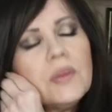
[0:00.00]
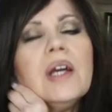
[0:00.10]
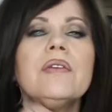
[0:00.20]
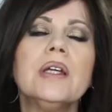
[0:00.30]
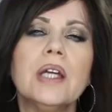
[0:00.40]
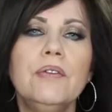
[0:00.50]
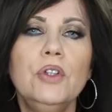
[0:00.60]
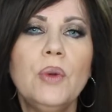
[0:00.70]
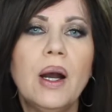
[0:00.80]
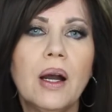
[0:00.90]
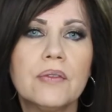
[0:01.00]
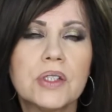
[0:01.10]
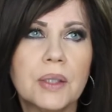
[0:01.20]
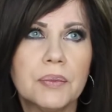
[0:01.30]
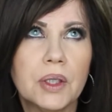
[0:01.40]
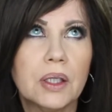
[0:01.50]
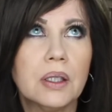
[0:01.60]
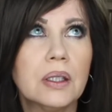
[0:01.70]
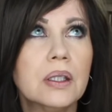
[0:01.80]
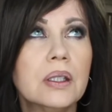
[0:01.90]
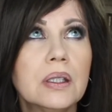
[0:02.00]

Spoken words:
I think if you have something,